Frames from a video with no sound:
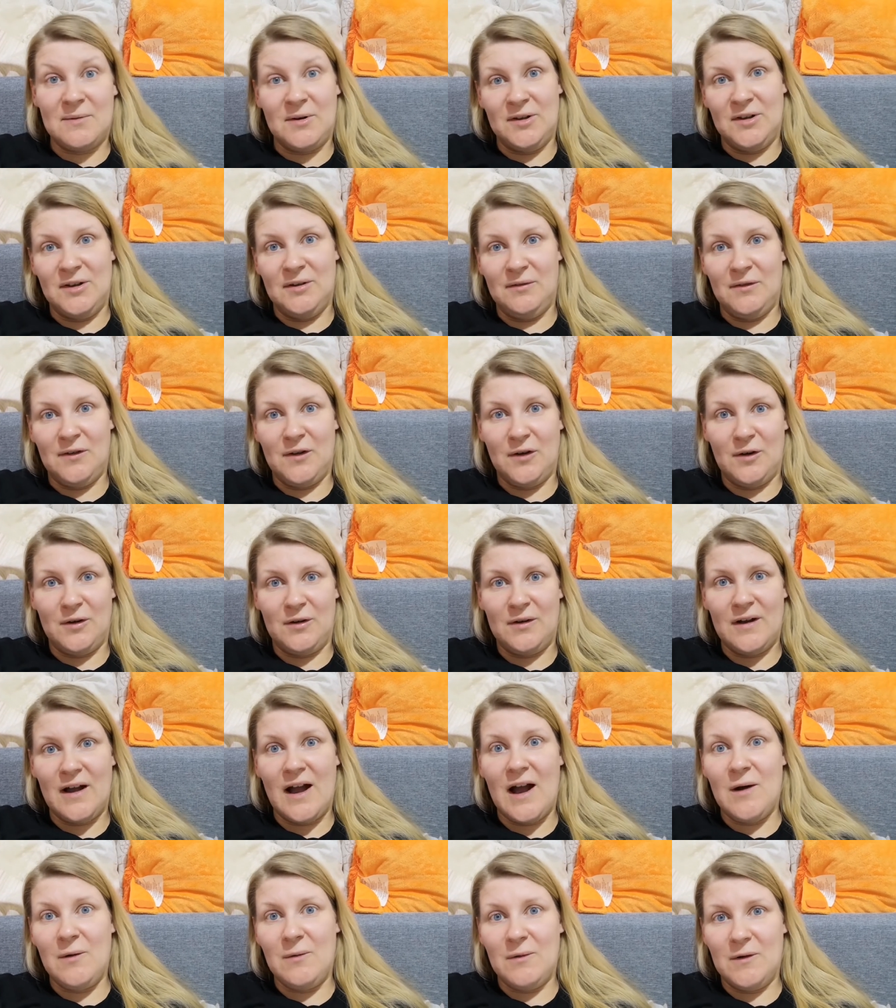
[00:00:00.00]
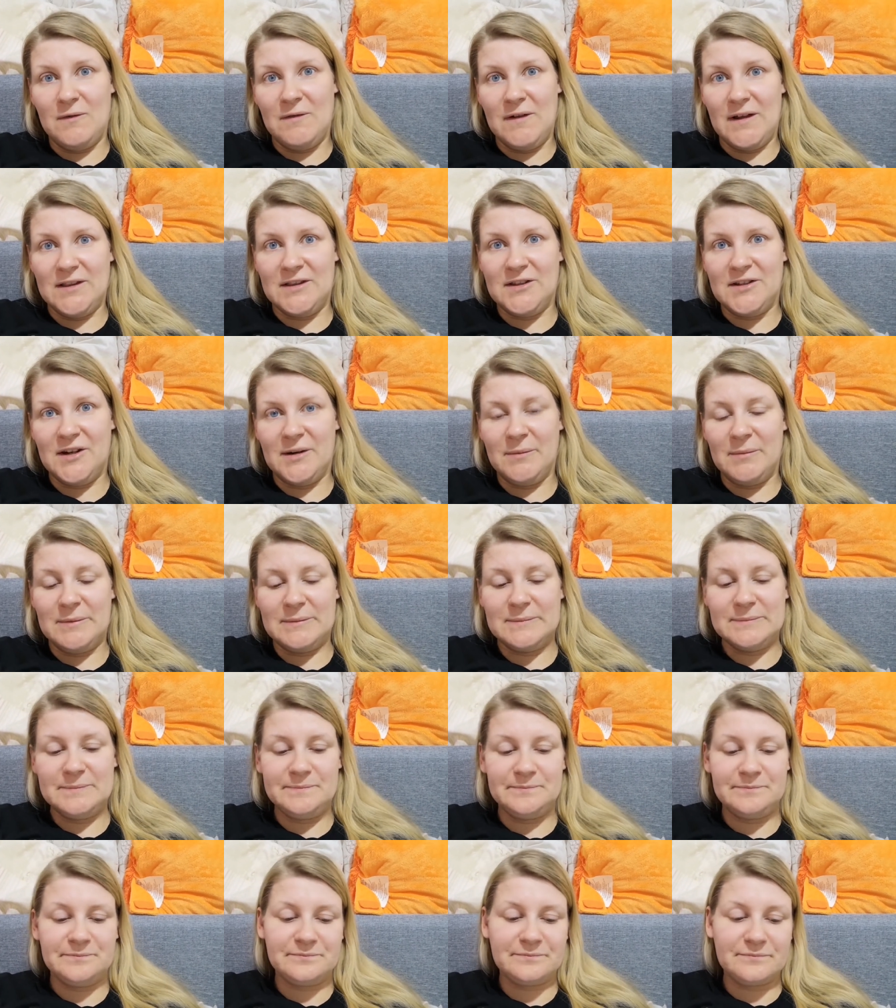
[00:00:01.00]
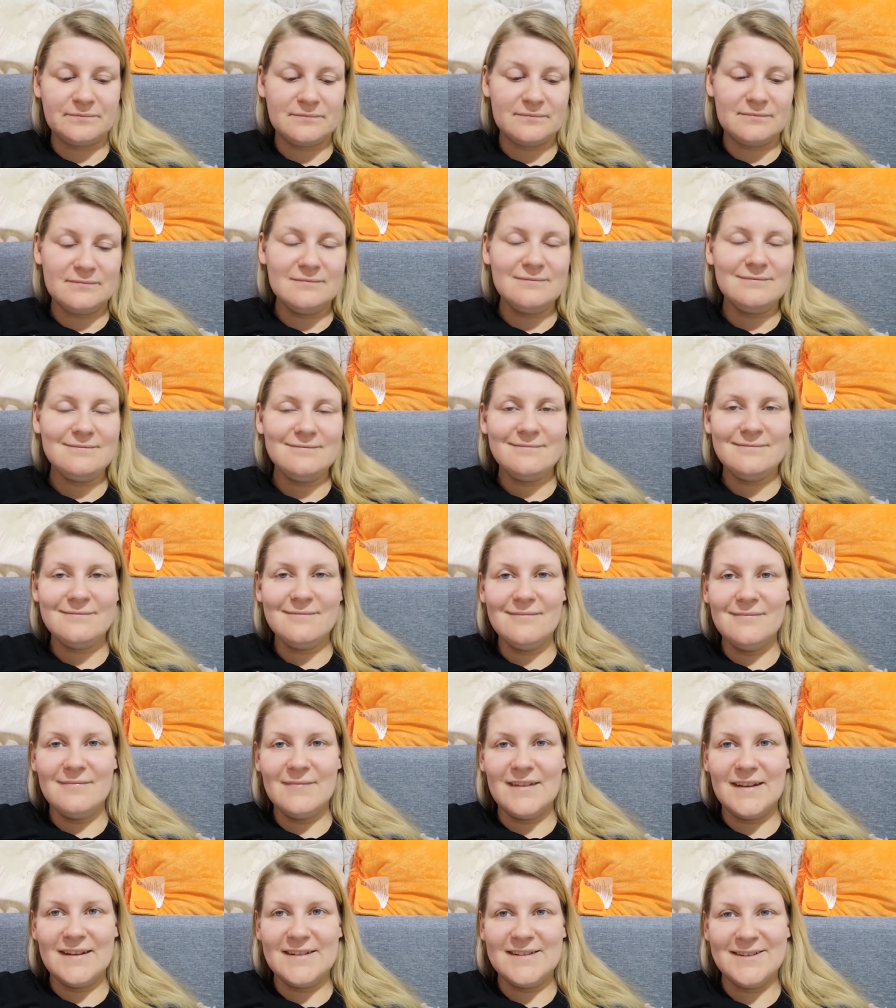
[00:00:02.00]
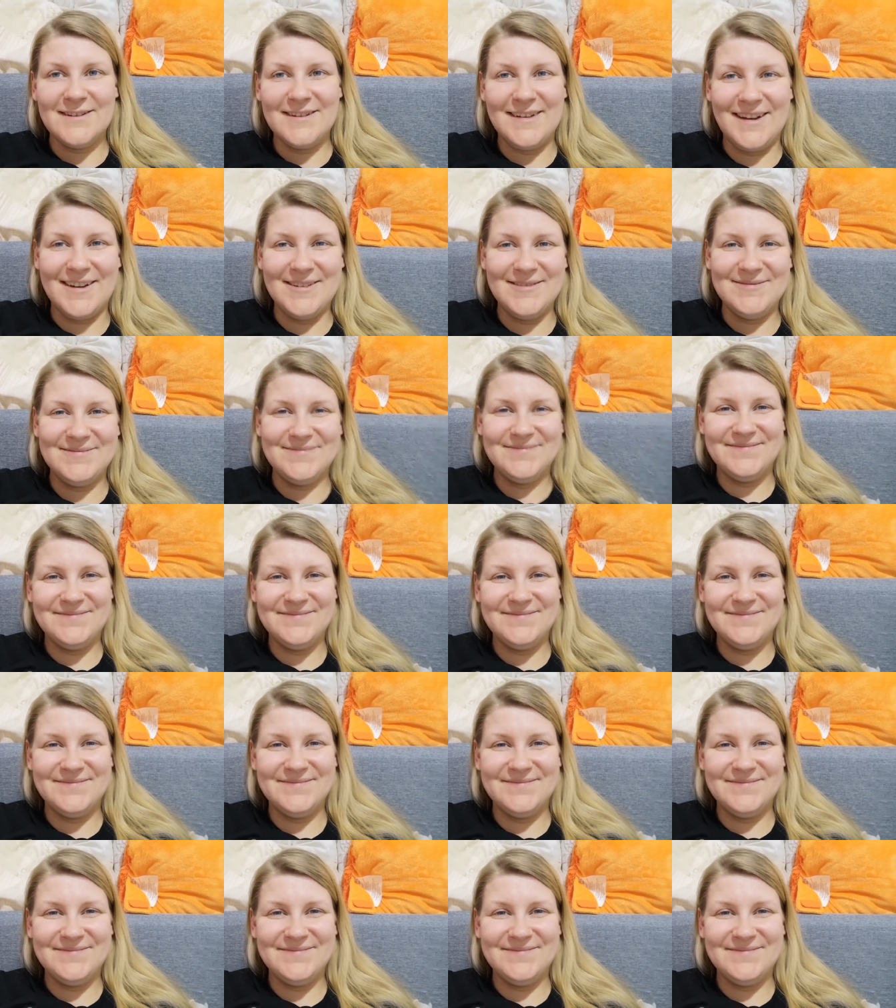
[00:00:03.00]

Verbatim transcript: I'm gonna vlog our vet trip. So yeah.